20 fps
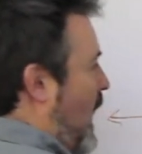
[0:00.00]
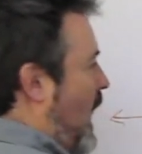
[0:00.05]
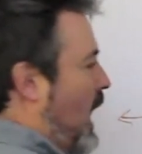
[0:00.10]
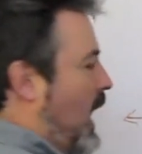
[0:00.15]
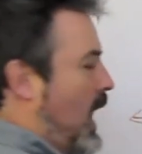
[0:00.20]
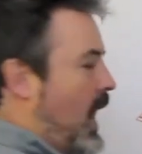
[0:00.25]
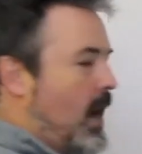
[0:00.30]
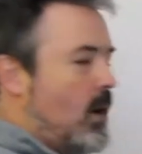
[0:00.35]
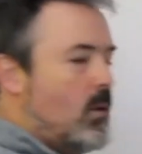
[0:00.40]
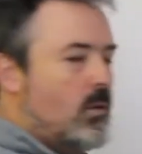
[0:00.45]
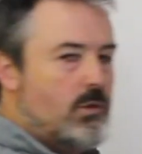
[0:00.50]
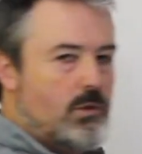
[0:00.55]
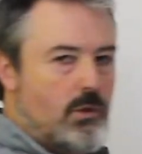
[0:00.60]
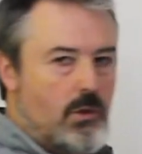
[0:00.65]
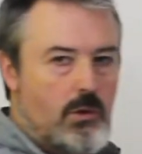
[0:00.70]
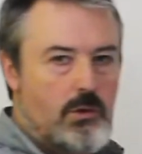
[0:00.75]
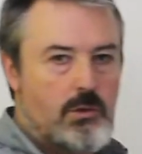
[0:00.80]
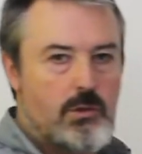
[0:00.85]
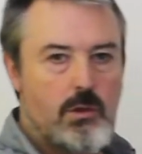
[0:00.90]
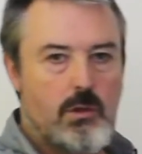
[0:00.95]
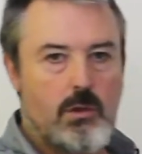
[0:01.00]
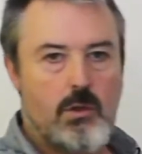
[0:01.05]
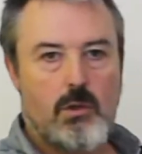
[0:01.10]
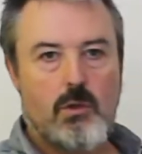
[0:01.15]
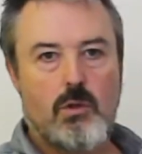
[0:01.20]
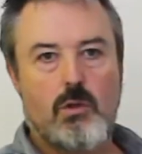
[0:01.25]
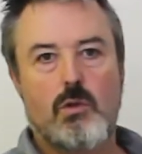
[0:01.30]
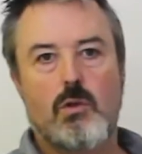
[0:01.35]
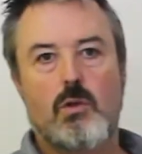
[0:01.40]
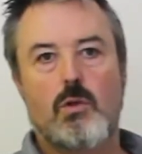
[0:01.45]
allows us
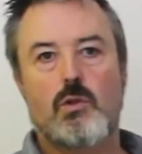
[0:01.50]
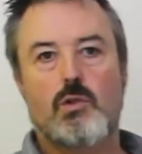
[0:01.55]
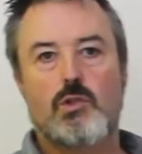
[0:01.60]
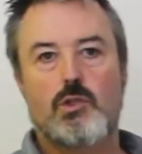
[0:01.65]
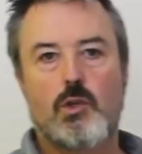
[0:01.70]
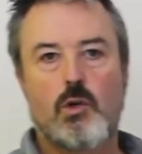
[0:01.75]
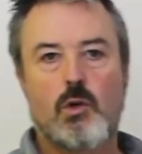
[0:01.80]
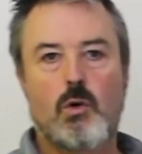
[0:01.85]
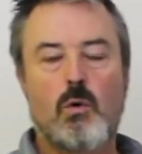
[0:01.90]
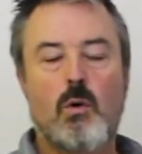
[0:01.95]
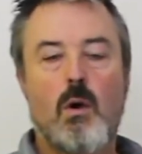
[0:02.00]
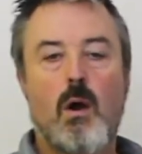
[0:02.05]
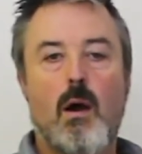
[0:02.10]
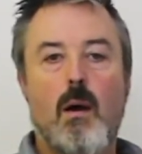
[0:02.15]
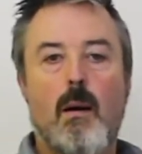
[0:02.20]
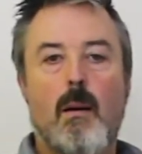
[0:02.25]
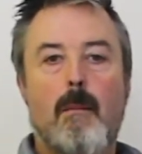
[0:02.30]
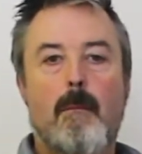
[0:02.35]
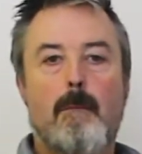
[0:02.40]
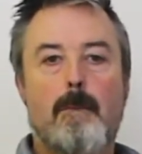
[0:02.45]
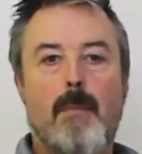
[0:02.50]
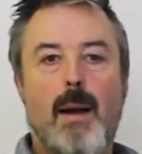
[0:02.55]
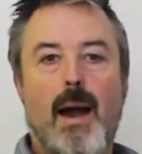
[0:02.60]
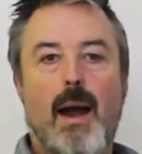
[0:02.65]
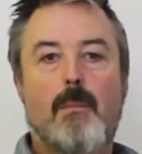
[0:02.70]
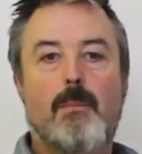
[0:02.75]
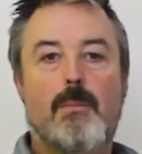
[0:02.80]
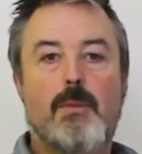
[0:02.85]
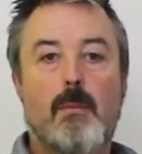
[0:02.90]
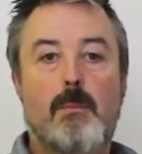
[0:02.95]
to
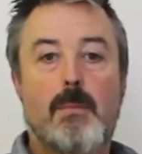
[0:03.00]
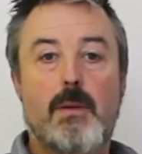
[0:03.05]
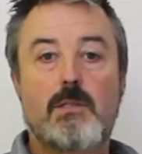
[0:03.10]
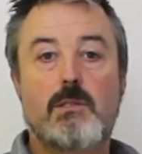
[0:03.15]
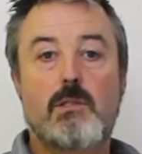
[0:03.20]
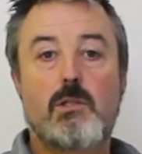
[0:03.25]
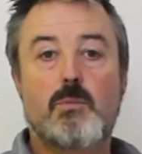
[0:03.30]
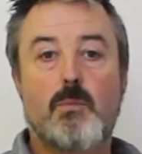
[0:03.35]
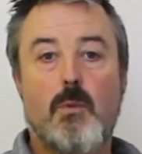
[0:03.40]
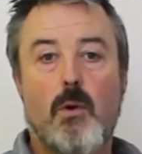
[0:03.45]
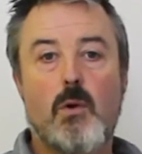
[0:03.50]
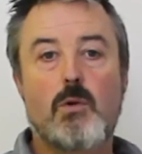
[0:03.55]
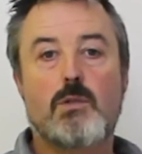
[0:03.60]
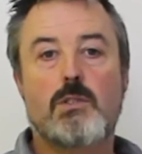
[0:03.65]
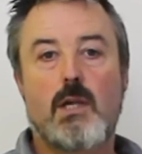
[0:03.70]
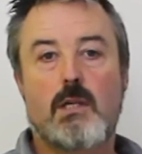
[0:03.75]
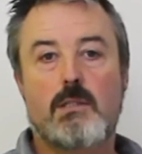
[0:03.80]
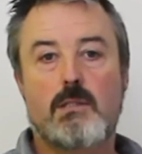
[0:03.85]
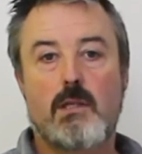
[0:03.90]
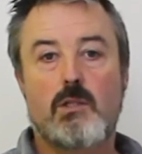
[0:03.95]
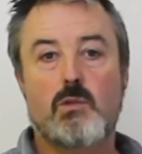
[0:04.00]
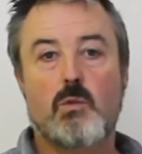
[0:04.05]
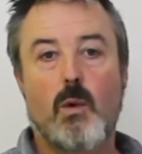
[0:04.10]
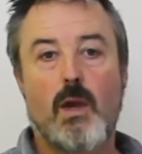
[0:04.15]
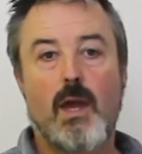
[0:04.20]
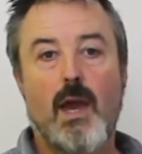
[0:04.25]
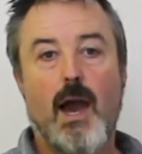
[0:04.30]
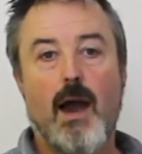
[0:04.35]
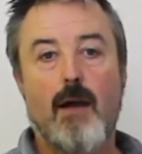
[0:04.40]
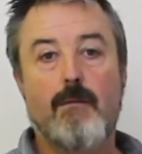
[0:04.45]
map the business processes
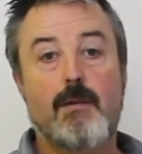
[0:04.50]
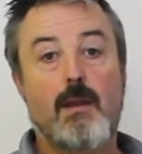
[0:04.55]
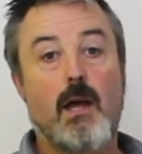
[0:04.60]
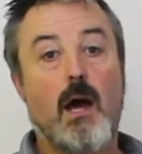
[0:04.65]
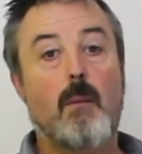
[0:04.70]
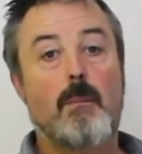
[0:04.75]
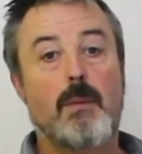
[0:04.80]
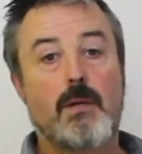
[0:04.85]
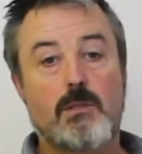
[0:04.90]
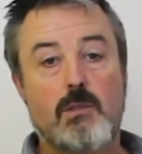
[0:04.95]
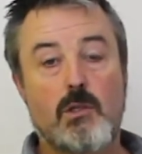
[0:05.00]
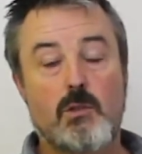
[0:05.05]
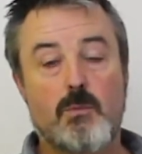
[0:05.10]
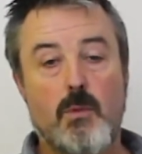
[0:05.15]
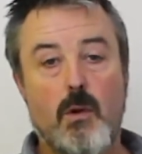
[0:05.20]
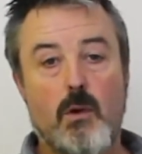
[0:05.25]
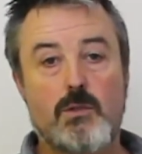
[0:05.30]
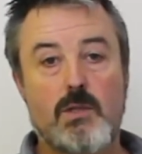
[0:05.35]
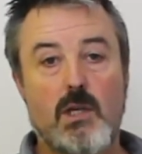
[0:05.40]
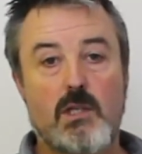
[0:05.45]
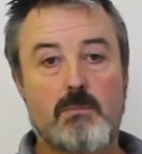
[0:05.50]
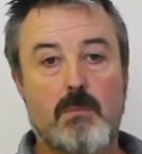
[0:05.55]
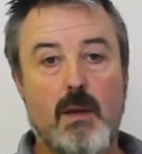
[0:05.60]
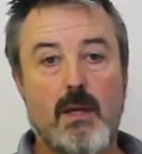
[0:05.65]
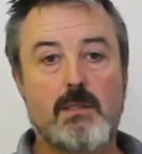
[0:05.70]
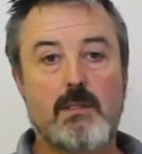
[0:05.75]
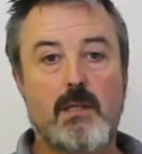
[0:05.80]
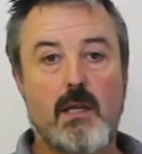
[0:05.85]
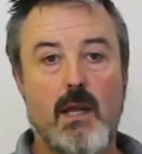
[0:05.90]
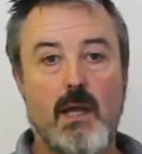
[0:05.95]
we have in our business process
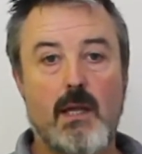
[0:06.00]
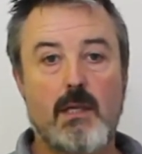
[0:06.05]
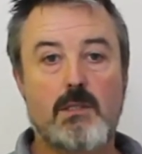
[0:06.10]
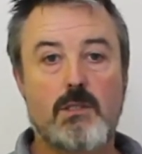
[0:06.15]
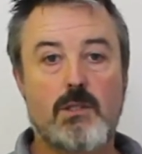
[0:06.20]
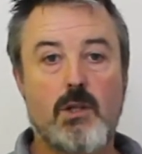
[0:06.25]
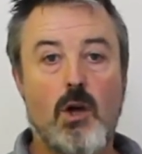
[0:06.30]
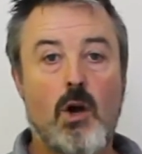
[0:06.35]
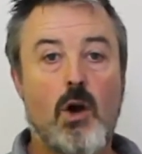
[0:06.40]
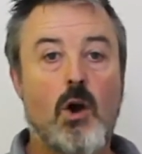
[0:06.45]
master list